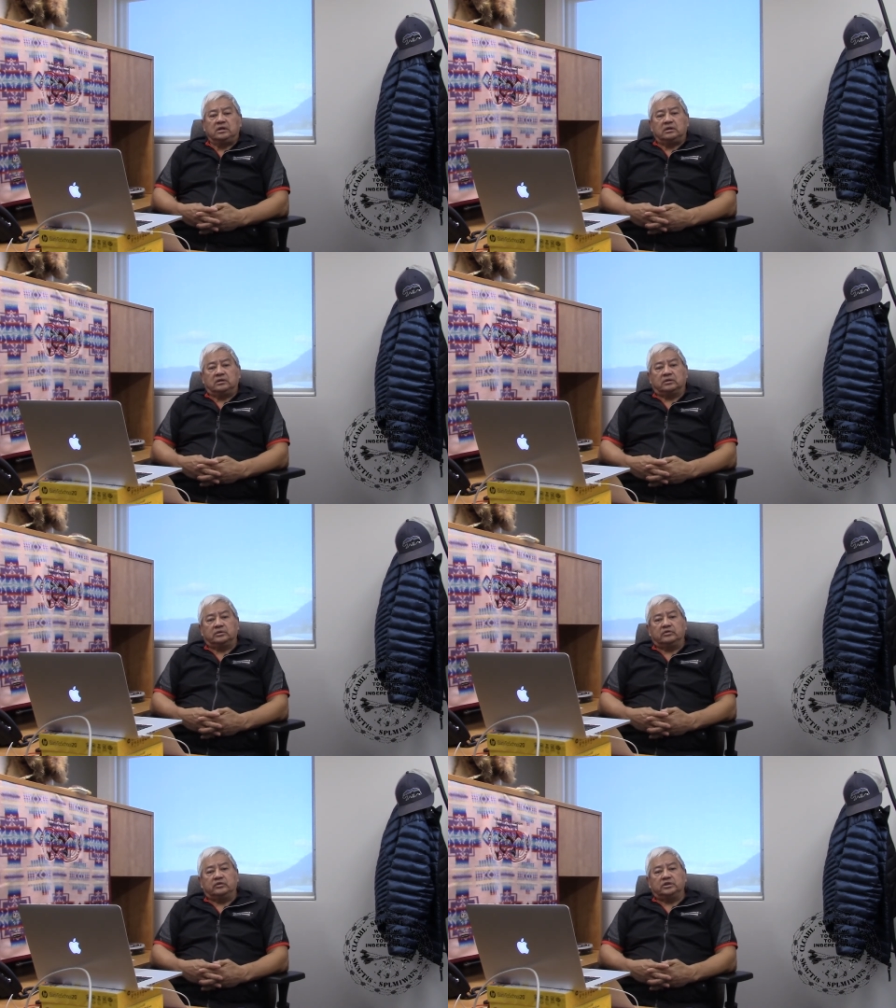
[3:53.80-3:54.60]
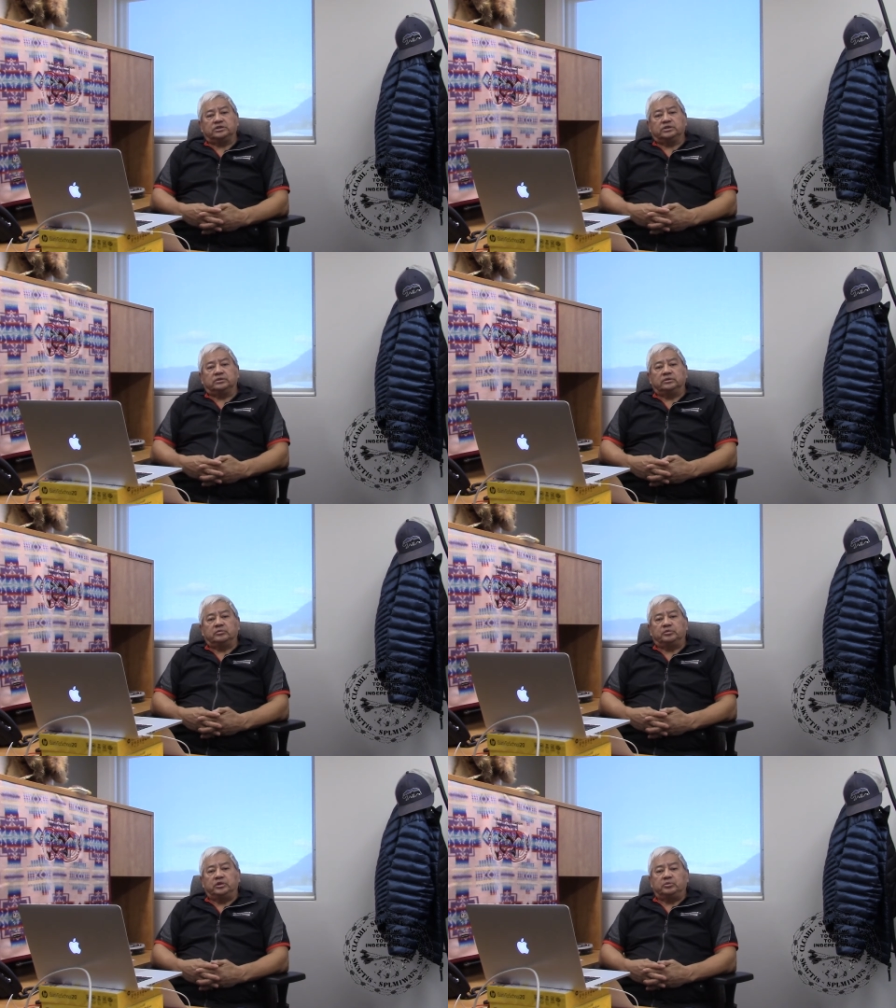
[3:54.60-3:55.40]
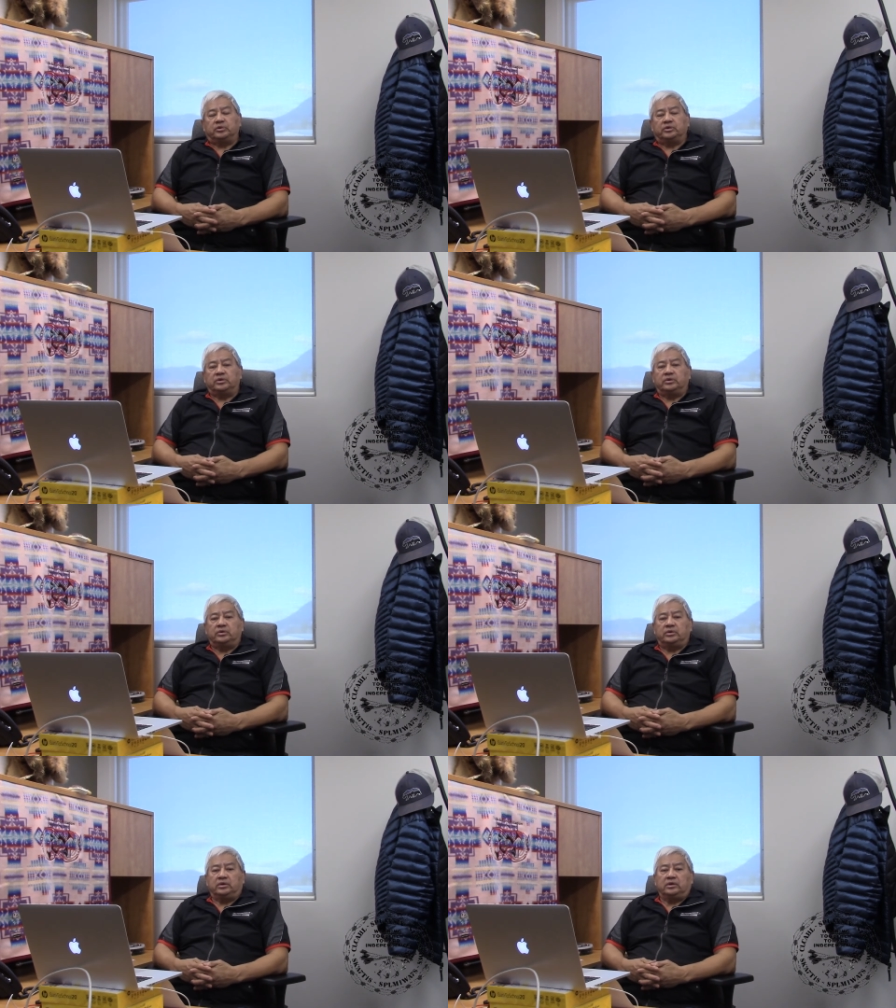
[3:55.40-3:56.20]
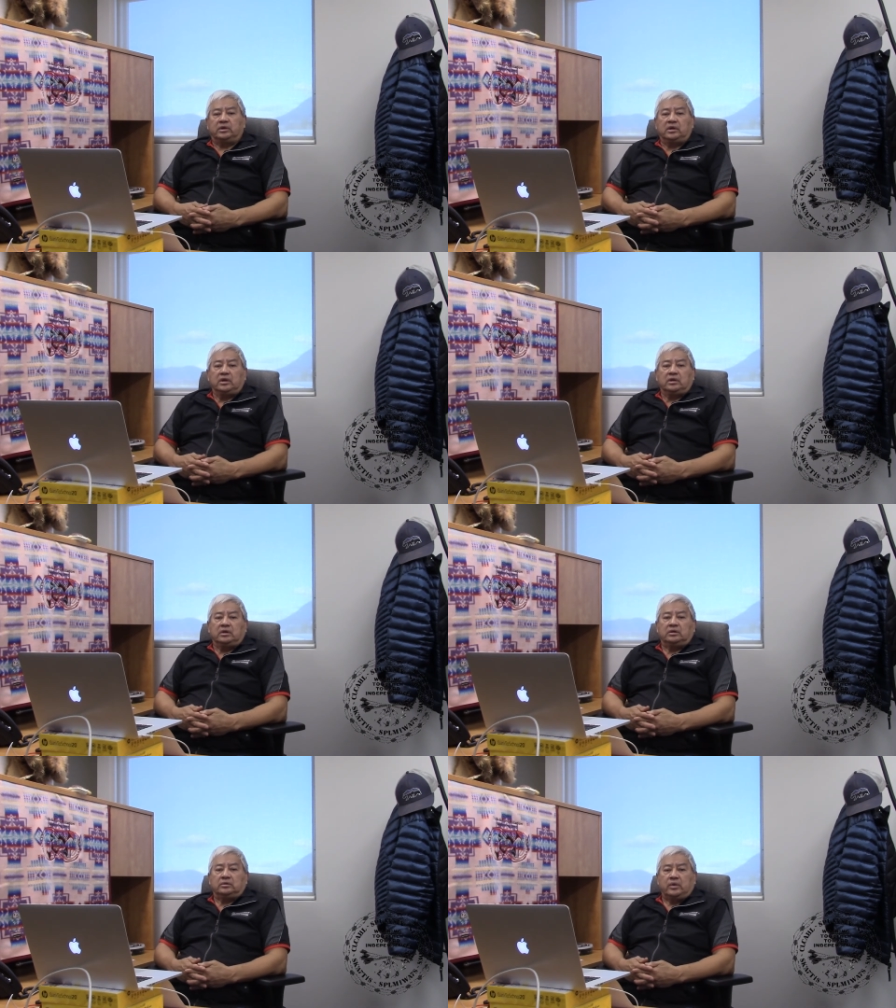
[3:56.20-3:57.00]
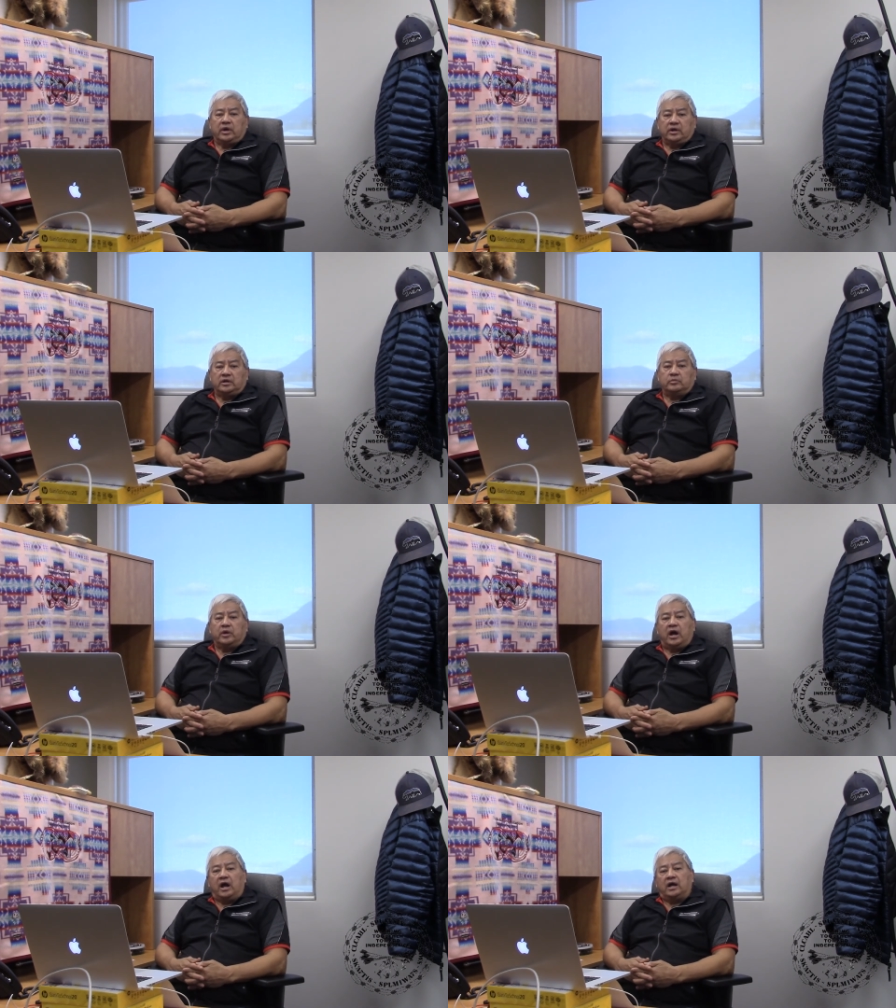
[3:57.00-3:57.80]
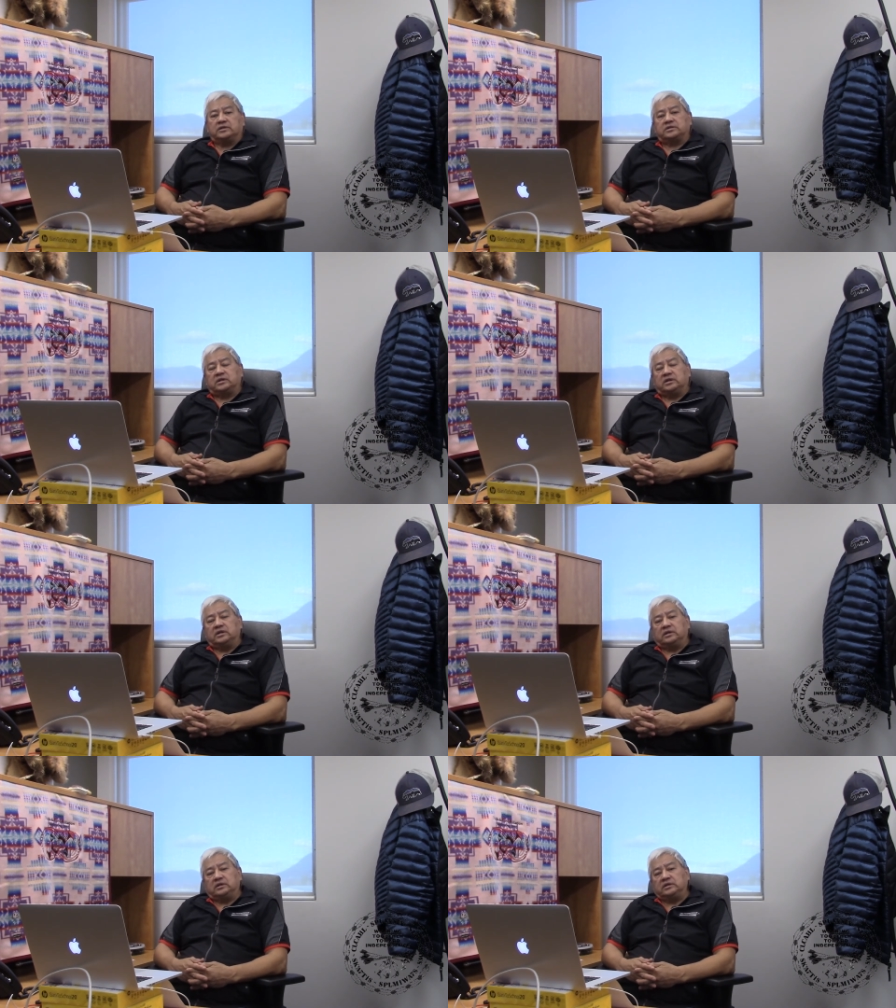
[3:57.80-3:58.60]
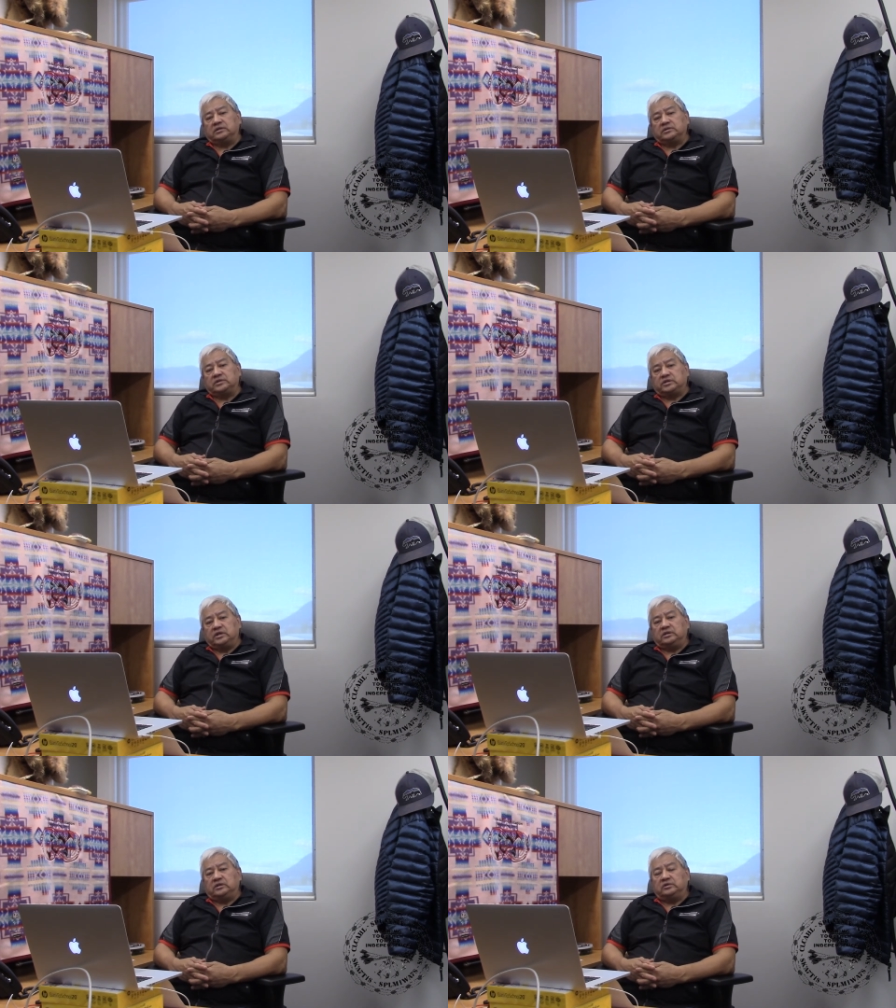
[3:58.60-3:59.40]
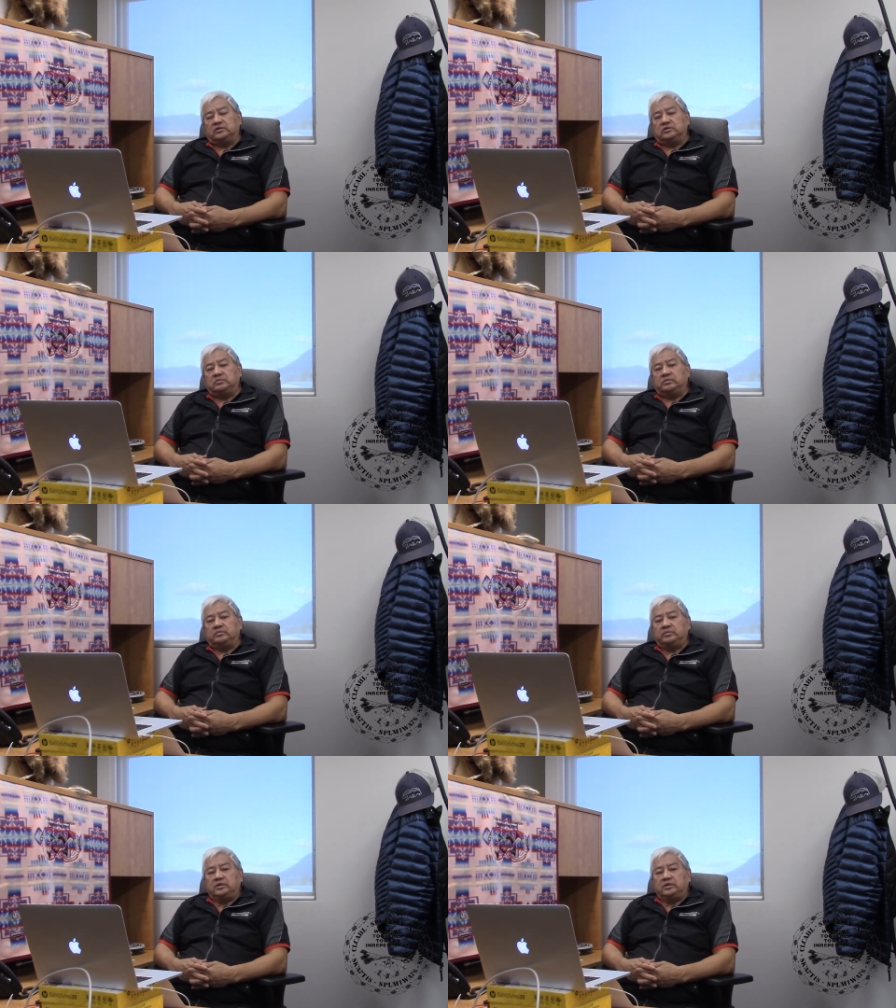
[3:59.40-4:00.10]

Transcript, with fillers: that we've issued and people are doing, you know, wearing a mask, uh, you know, staying at home,